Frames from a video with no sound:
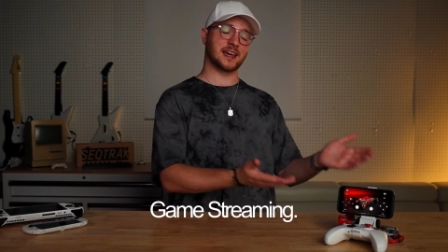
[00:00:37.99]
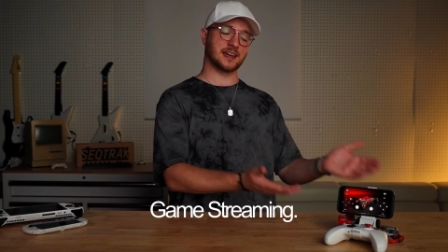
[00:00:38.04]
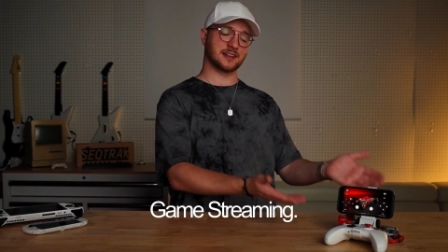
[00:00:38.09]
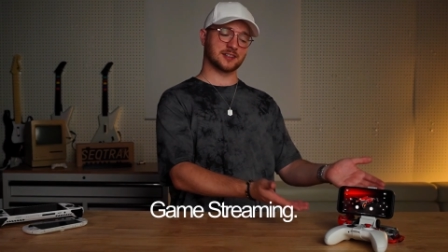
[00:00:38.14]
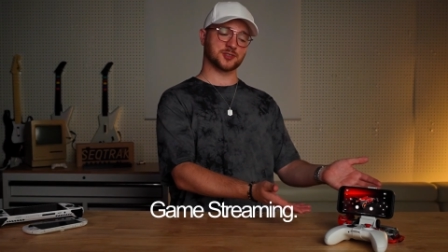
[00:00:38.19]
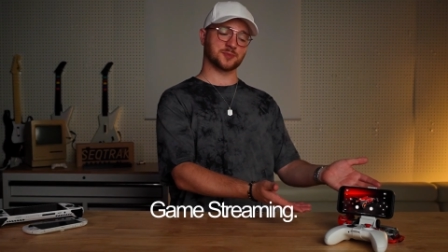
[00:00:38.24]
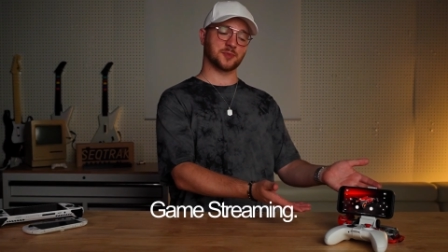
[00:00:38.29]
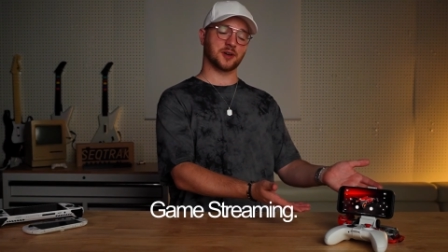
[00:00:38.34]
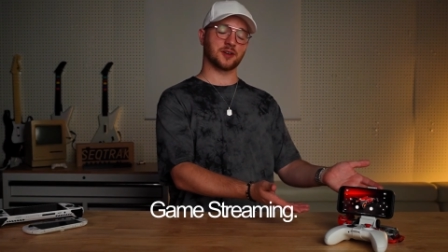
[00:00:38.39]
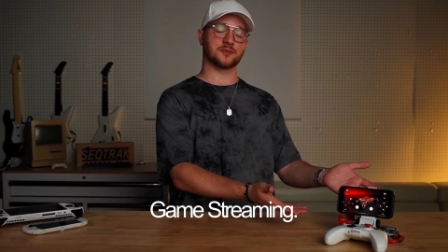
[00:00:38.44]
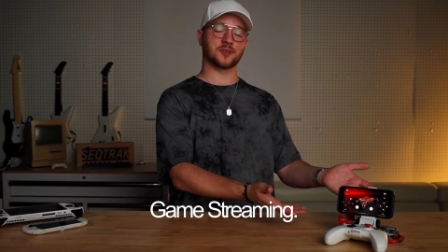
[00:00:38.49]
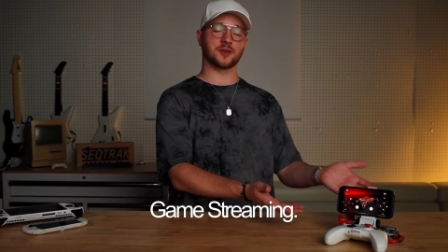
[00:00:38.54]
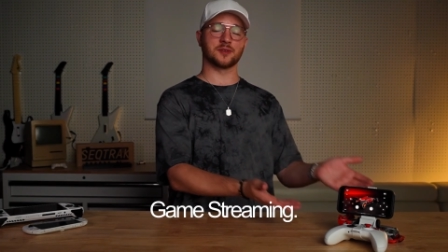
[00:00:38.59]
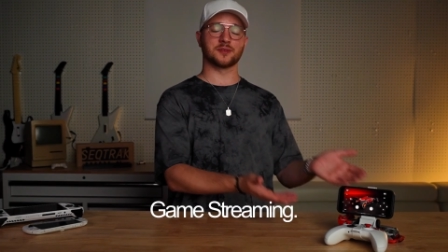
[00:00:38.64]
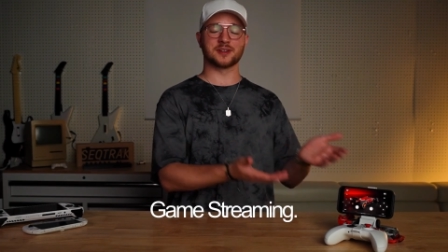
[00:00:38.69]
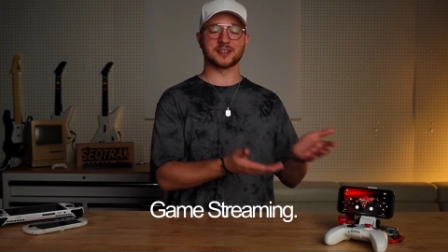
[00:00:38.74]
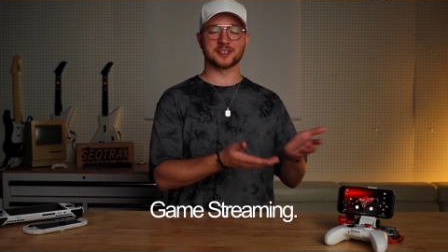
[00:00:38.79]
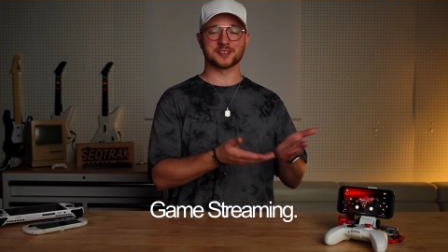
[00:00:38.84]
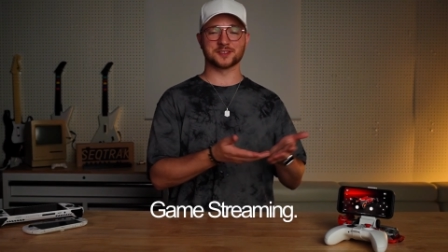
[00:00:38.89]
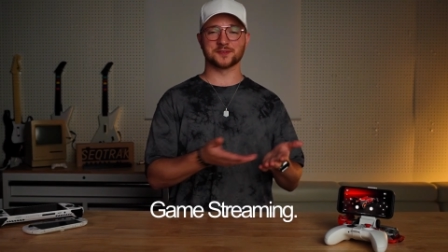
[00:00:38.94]
and a
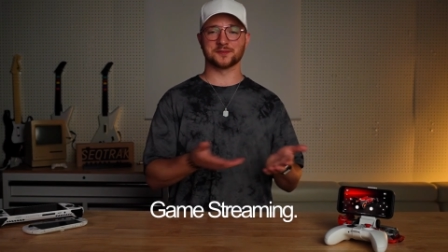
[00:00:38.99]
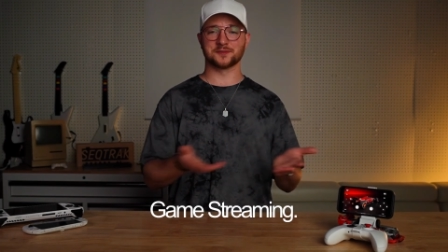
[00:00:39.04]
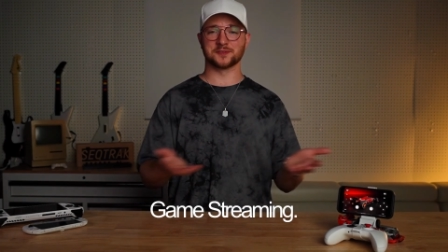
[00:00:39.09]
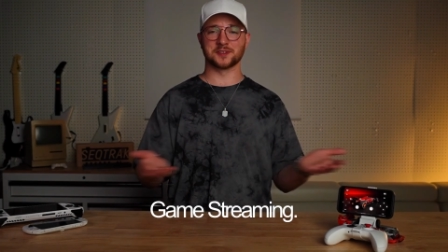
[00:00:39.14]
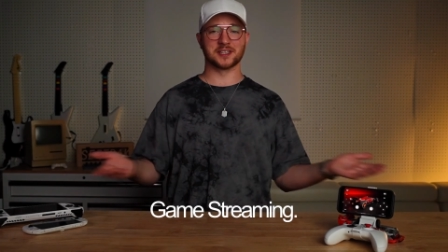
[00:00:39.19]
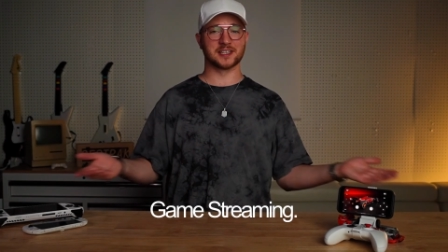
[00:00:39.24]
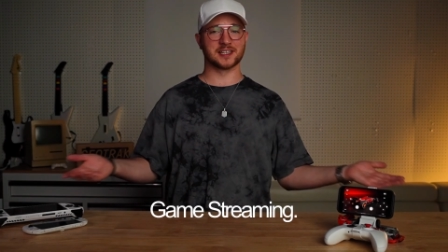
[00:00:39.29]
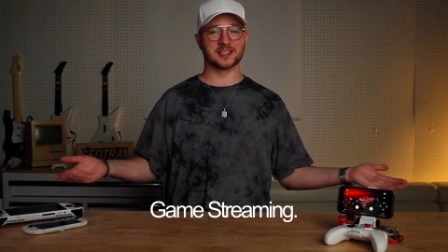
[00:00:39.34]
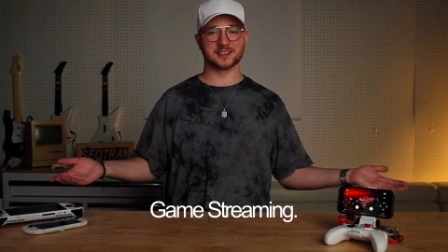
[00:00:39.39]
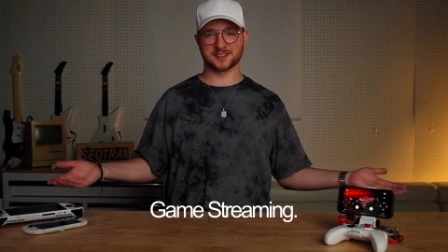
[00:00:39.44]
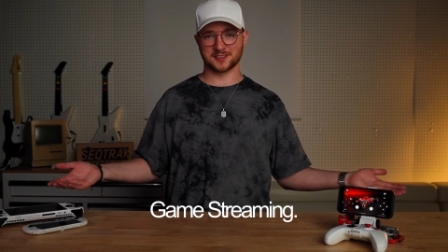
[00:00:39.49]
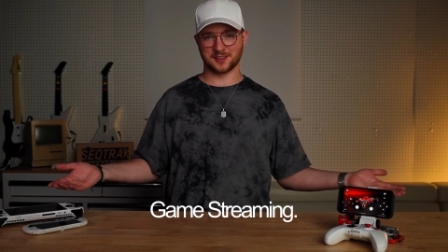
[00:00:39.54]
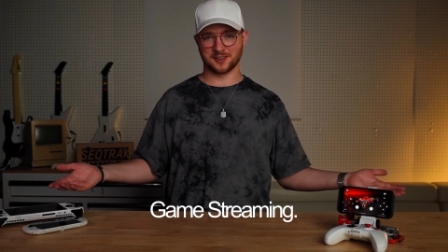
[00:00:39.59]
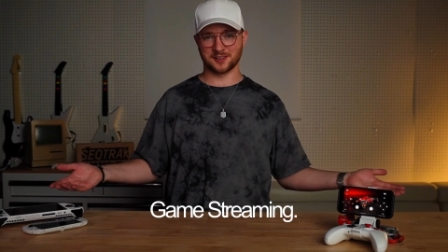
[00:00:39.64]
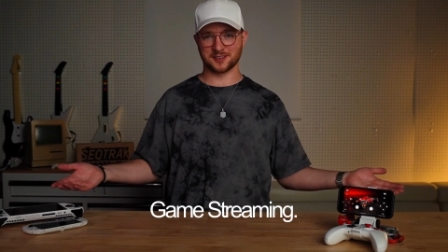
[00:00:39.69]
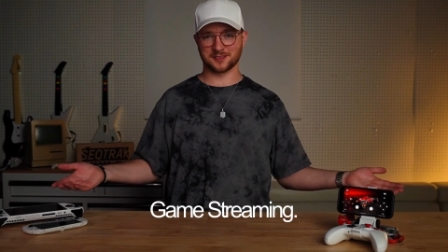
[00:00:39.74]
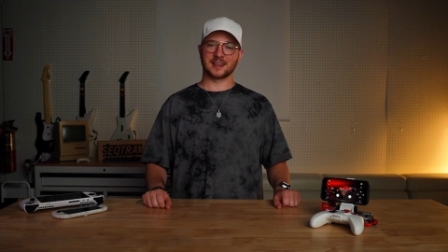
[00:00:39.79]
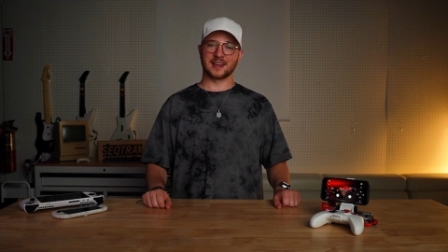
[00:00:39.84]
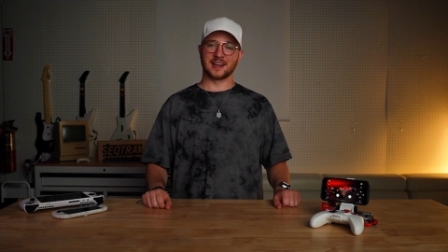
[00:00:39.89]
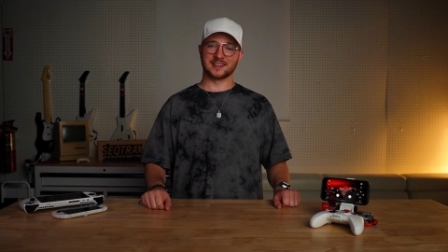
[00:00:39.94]
smartphone, it's free to get started.